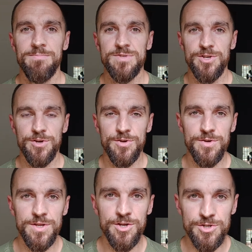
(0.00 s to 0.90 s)
So
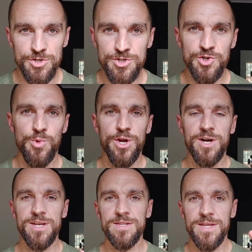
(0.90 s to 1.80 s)
you've got your
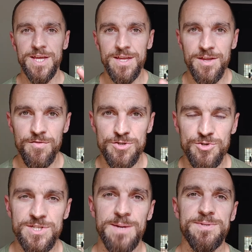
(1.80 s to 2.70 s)
workout in there, got
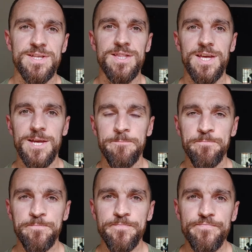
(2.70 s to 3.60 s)
your steps in
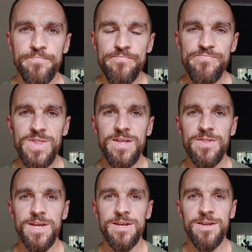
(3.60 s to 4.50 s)
there, and
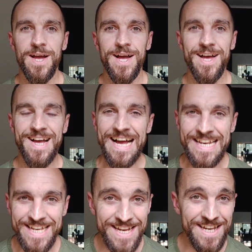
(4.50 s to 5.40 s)
then
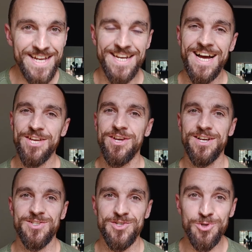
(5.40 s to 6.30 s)
ideally I'd like you
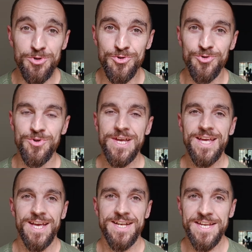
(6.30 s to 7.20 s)
guys to still do
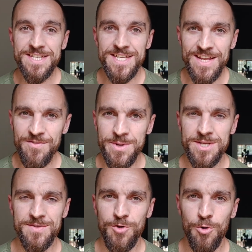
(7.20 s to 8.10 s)
at least 11
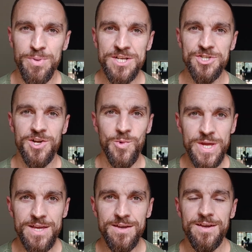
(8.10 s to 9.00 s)
minutes of cold plunging a
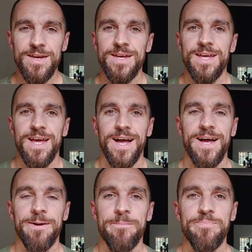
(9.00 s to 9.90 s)
week.
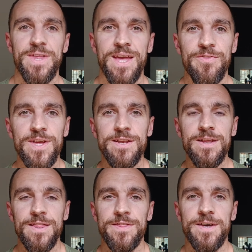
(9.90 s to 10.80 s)
And
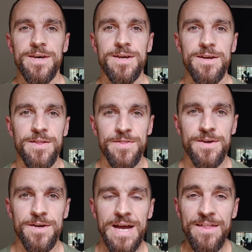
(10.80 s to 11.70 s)
then
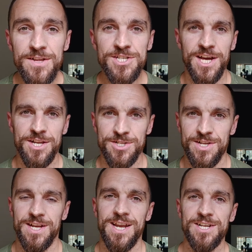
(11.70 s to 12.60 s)
the other challenge
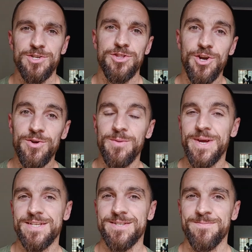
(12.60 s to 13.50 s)
that I'd like to throw in the
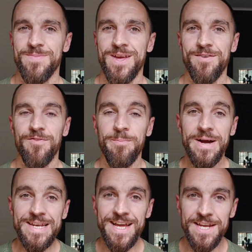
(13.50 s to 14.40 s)
mix from
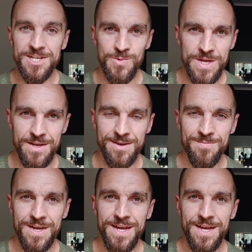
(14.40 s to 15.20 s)
Monday next week